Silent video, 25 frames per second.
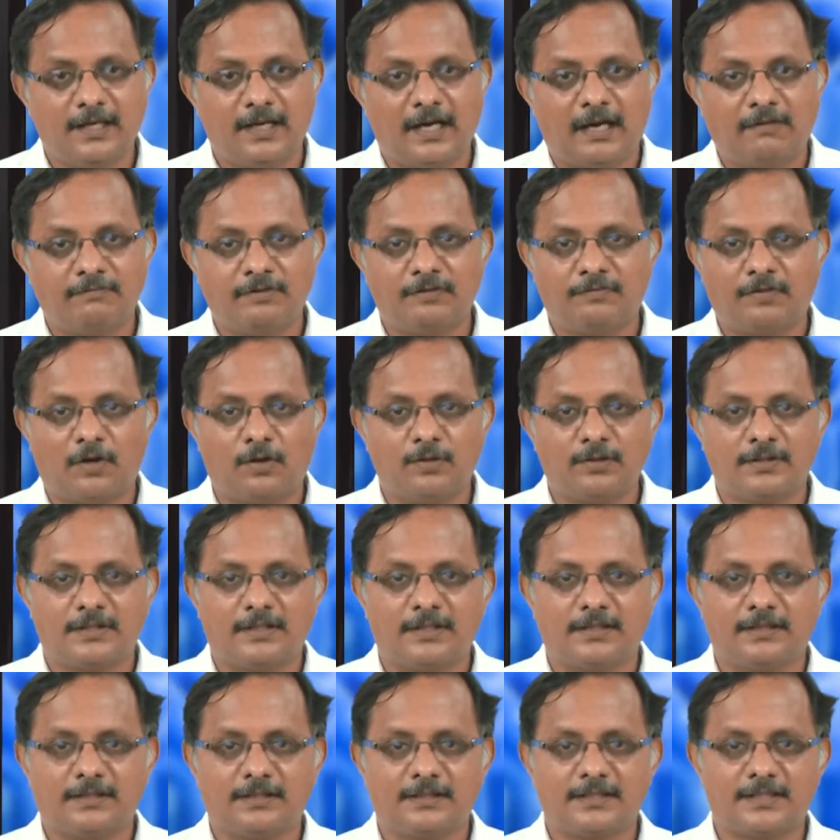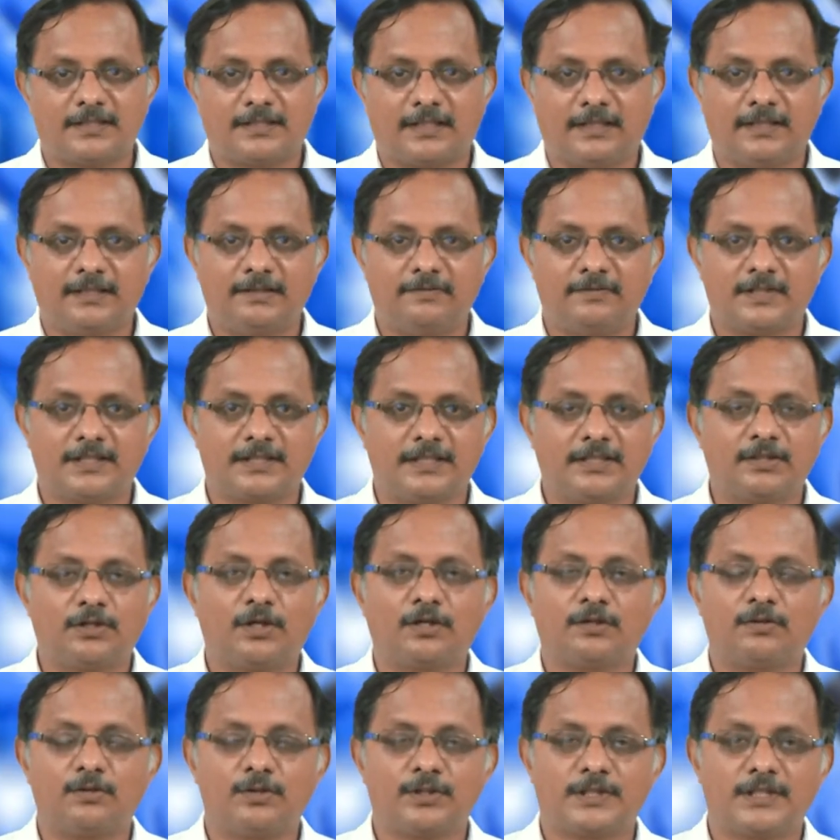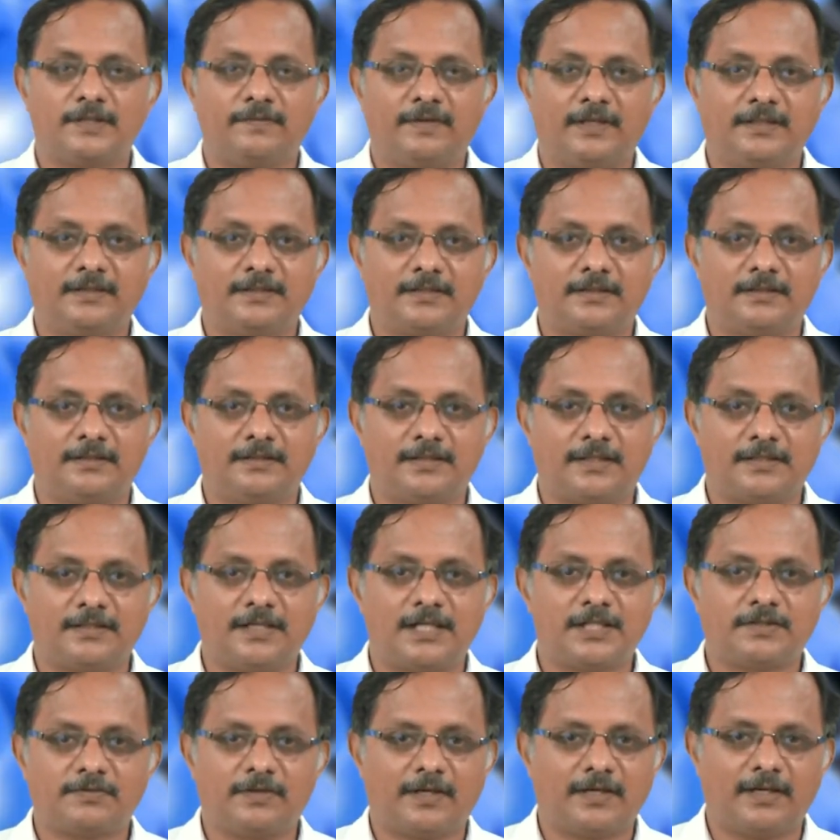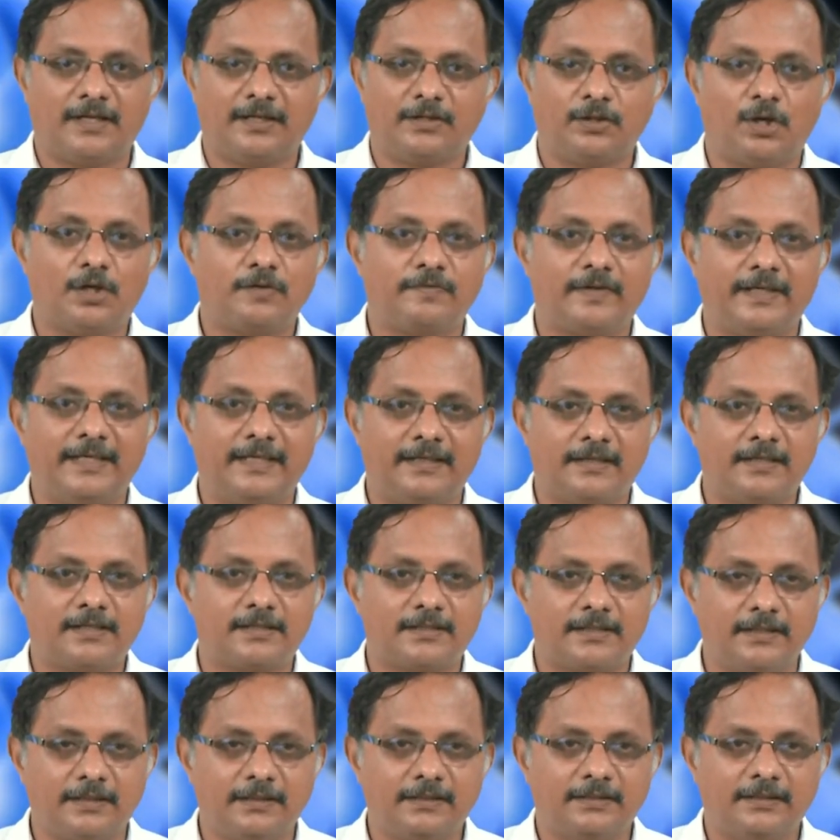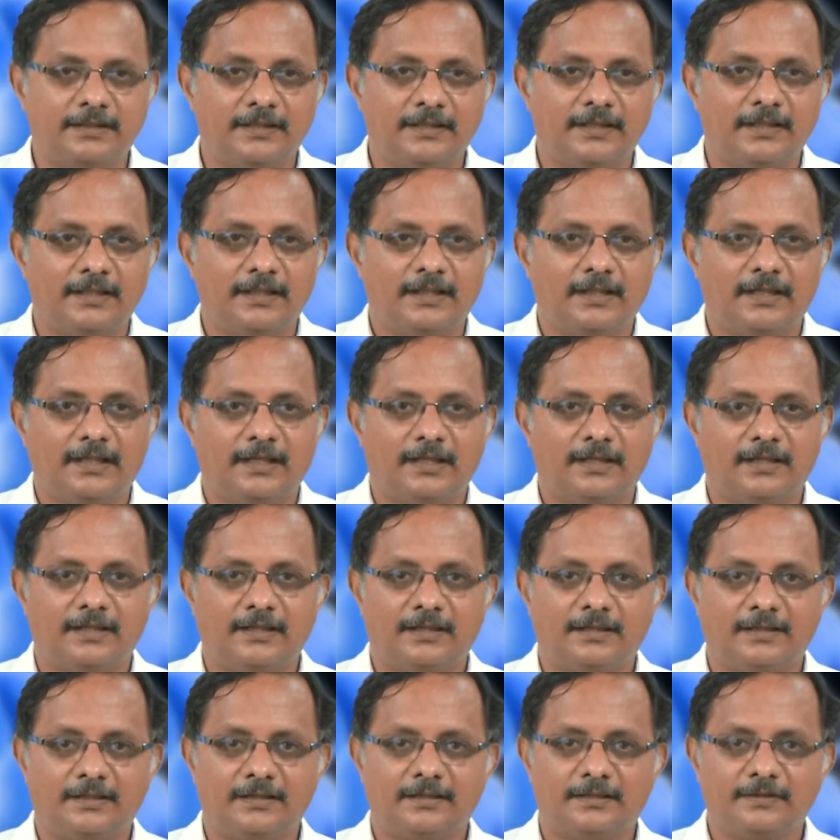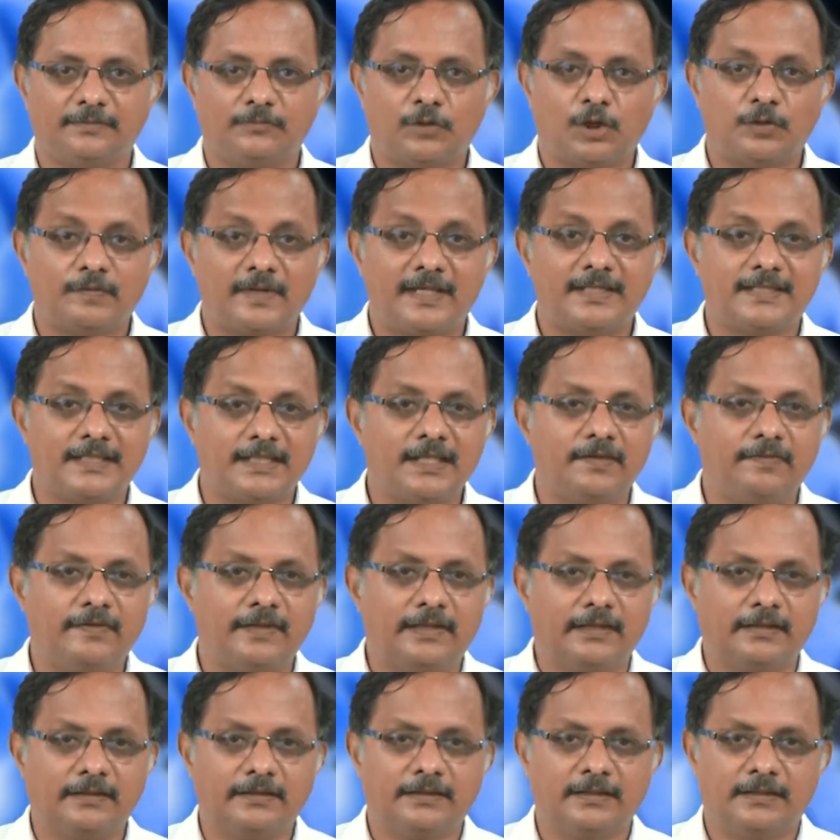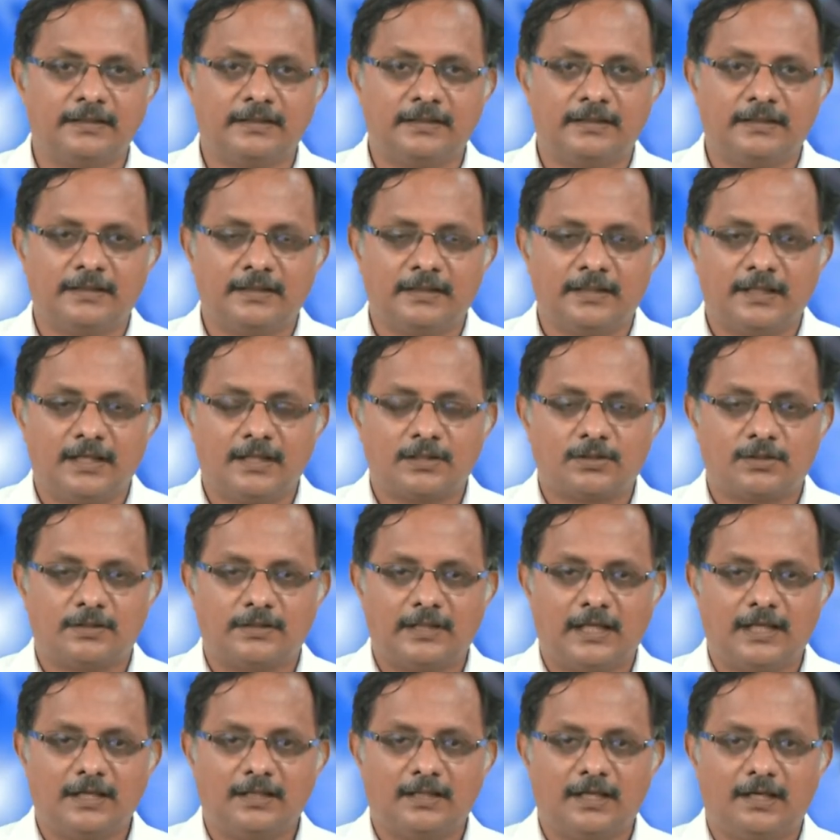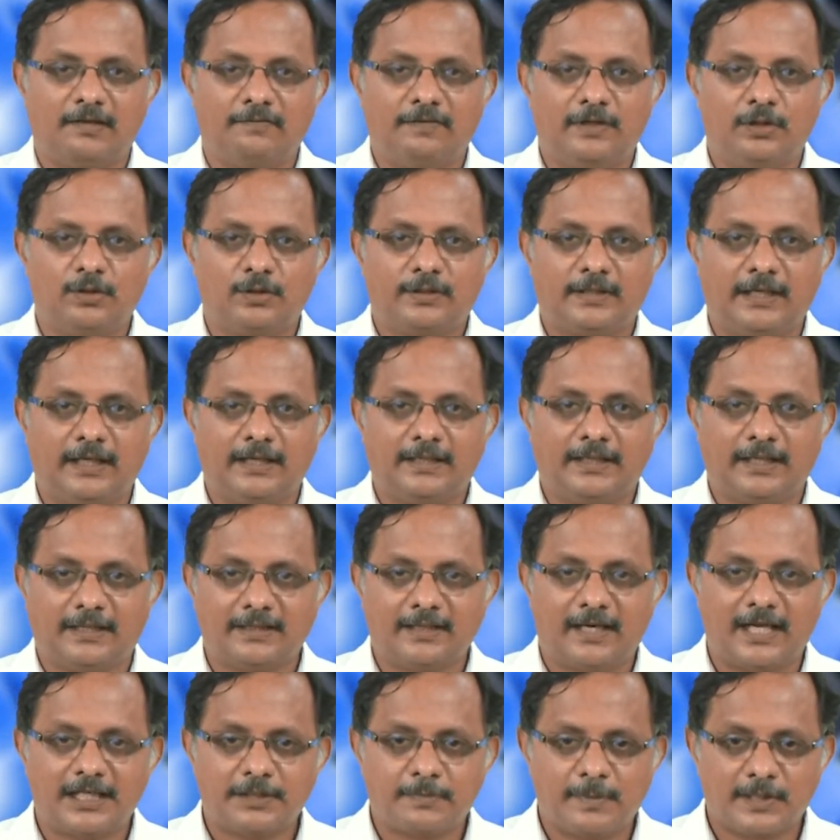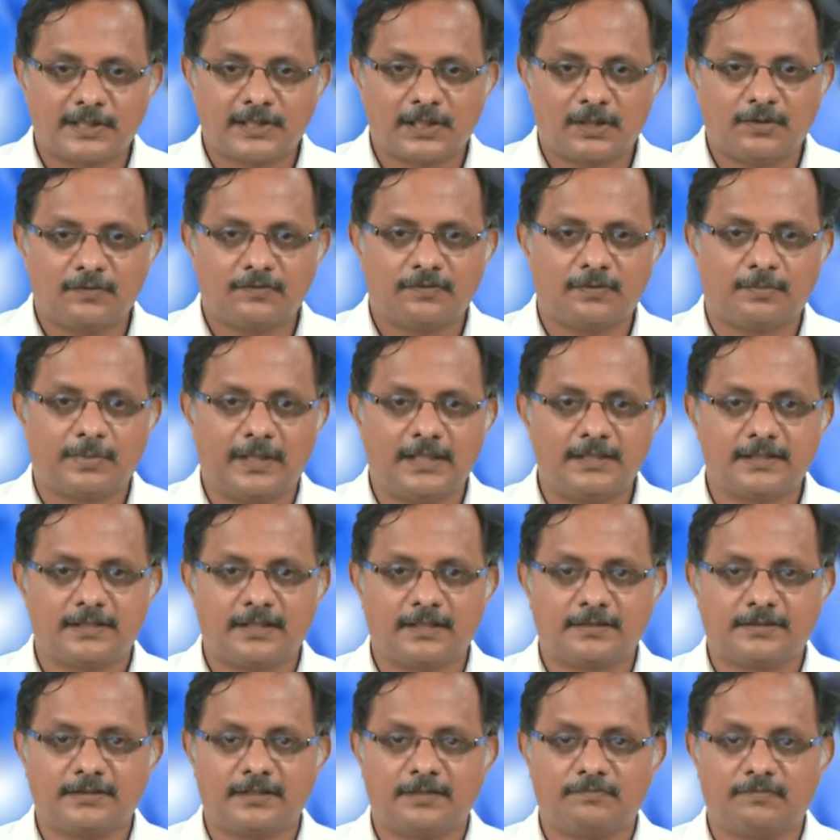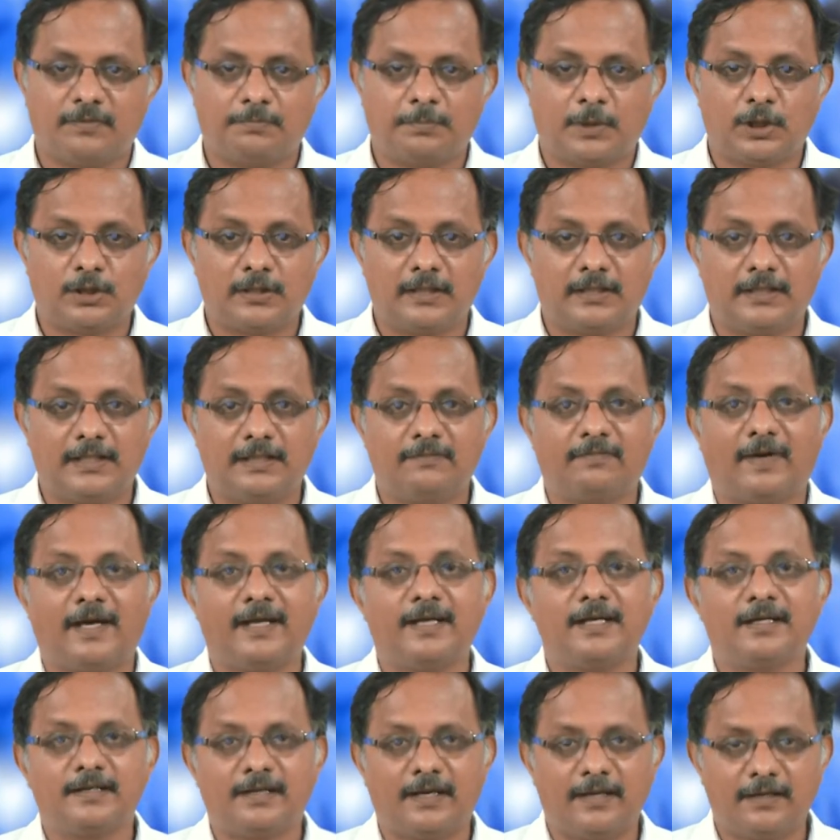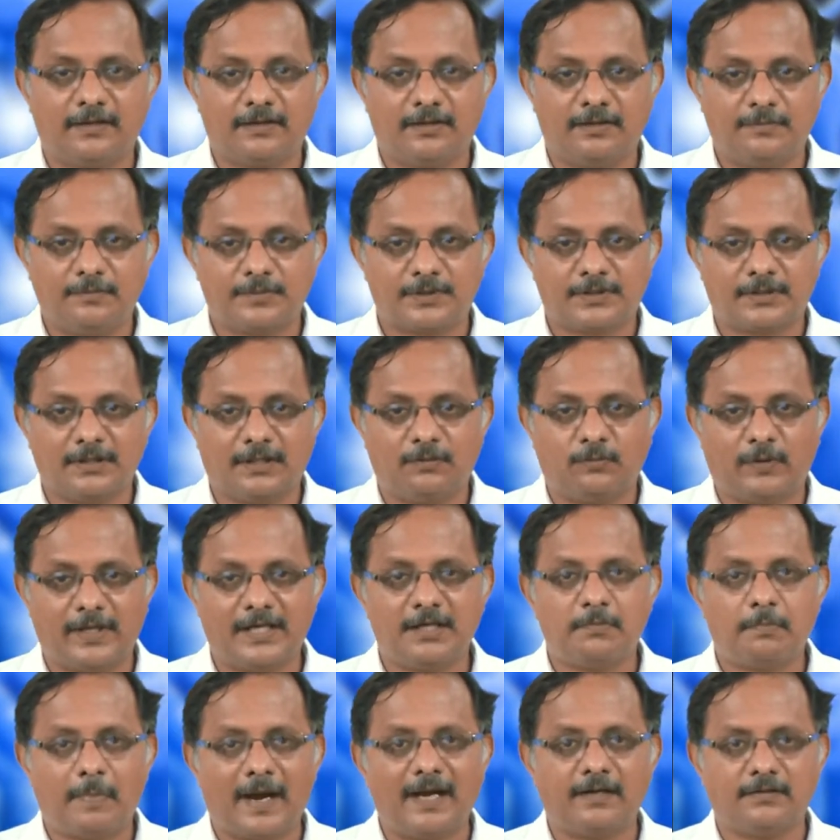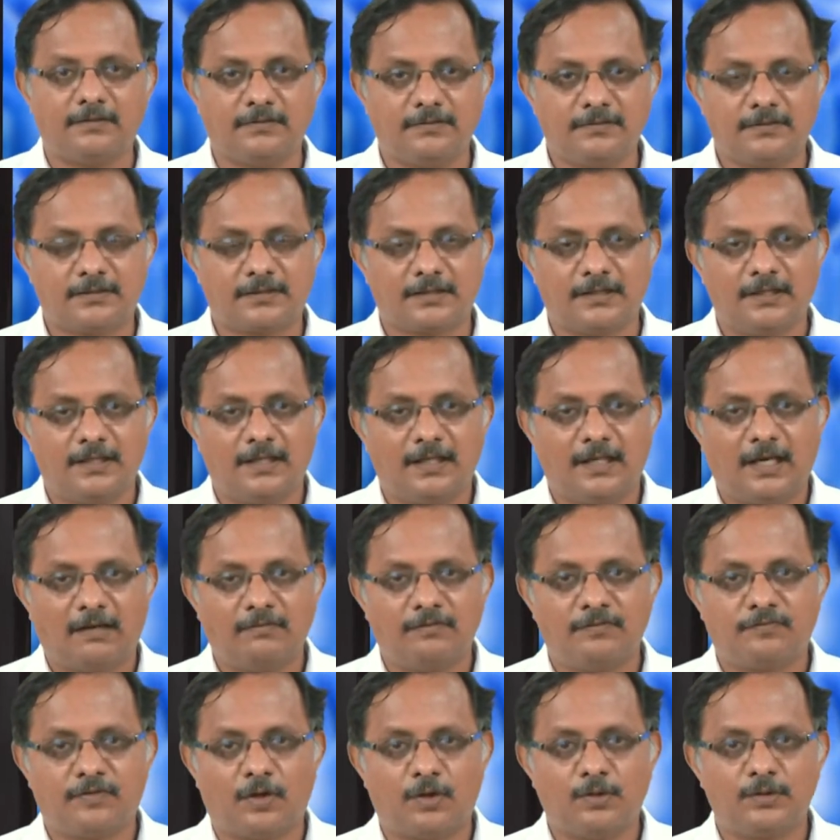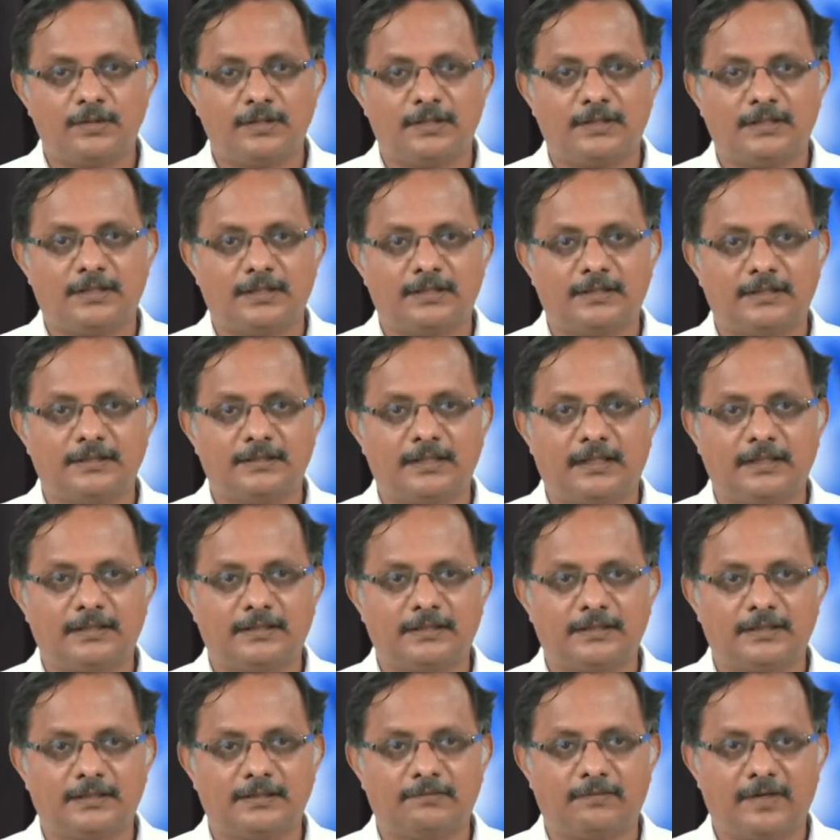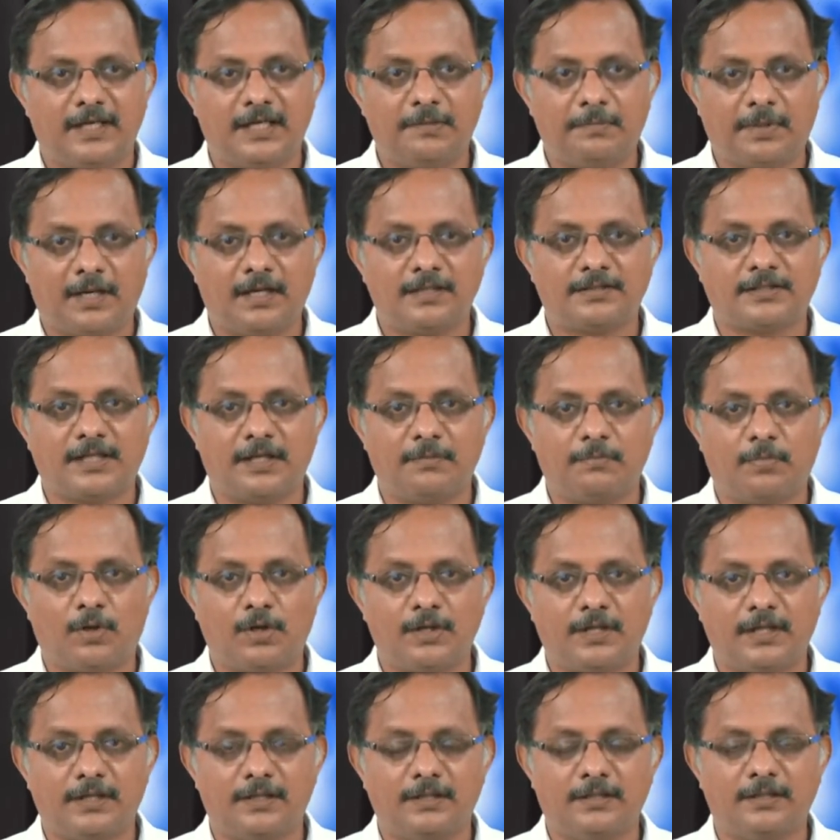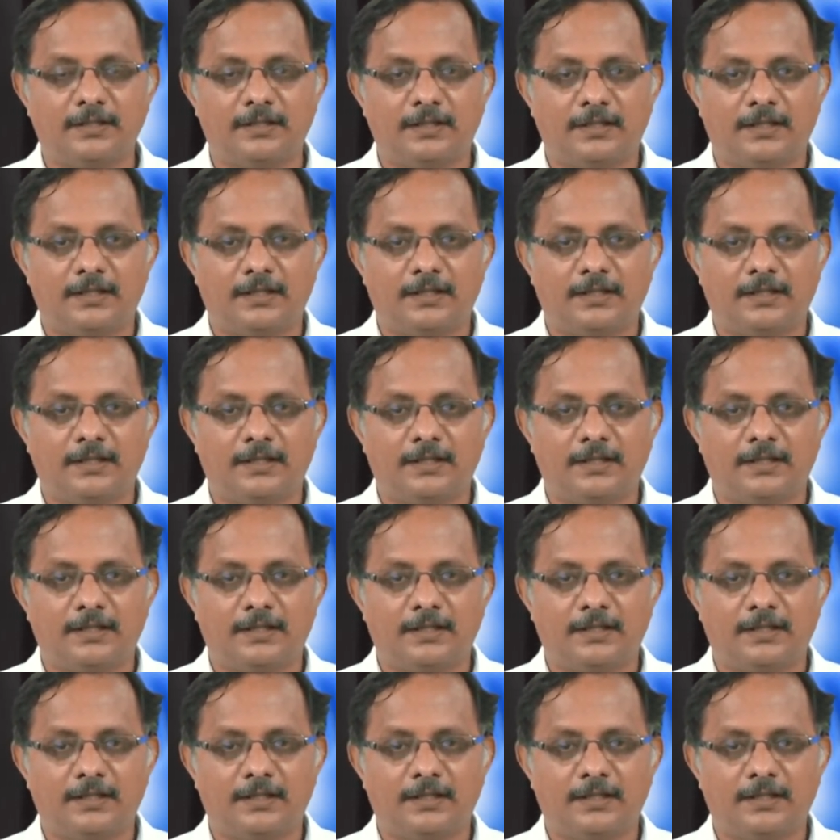and we found that the study was inconclusive and the results were like not very interesting, not very significant. So, then we looked at other aspects of brain structure, particularly wiring diagrams, wiring patterns, and we found that wiring patterns are important